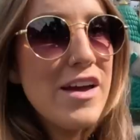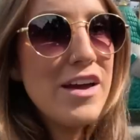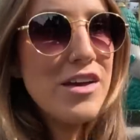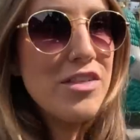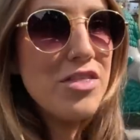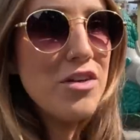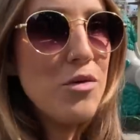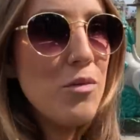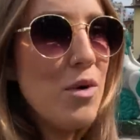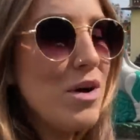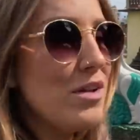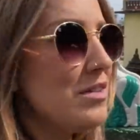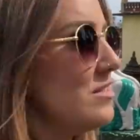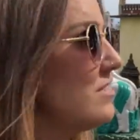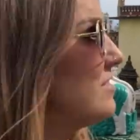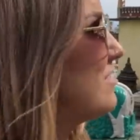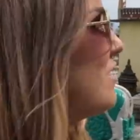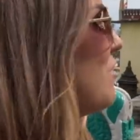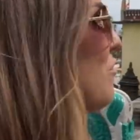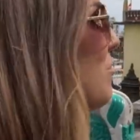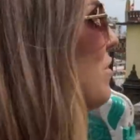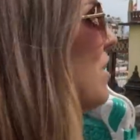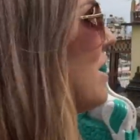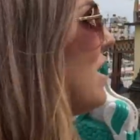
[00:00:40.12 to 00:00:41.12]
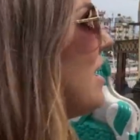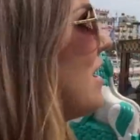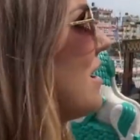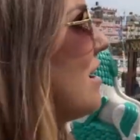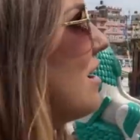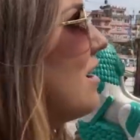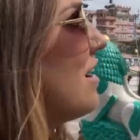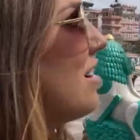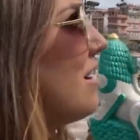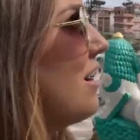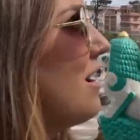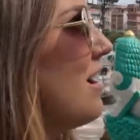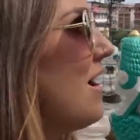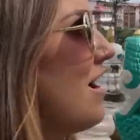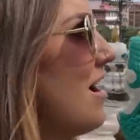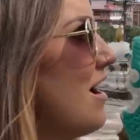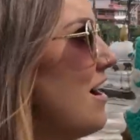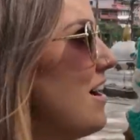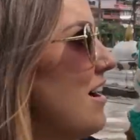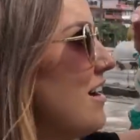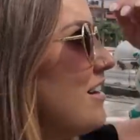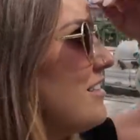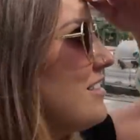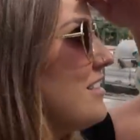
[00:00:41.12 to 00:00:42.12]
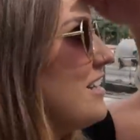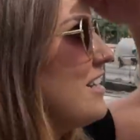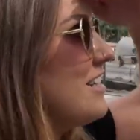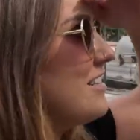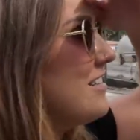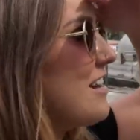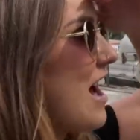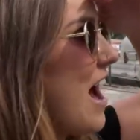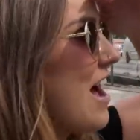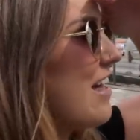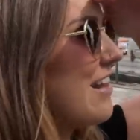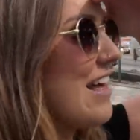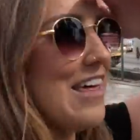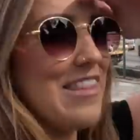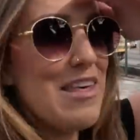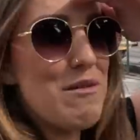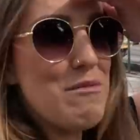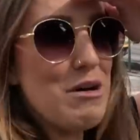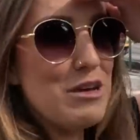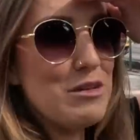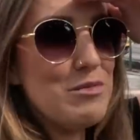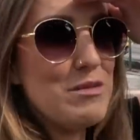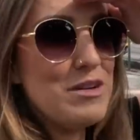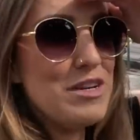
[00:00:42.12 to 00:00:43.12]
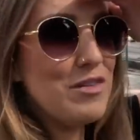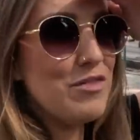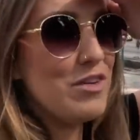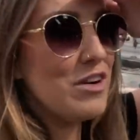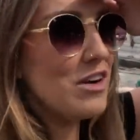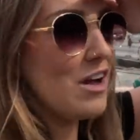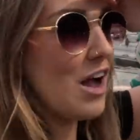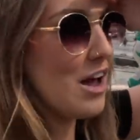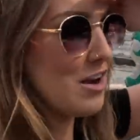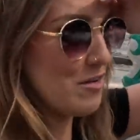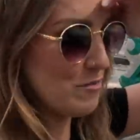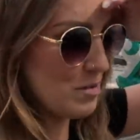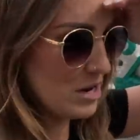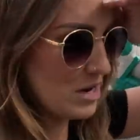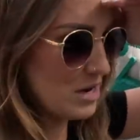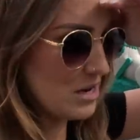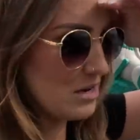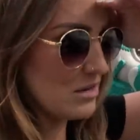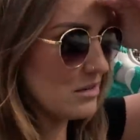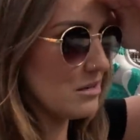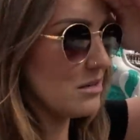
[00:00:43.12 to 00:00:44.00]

like the ones that we see in Thailand. They must be different kind of monkeys.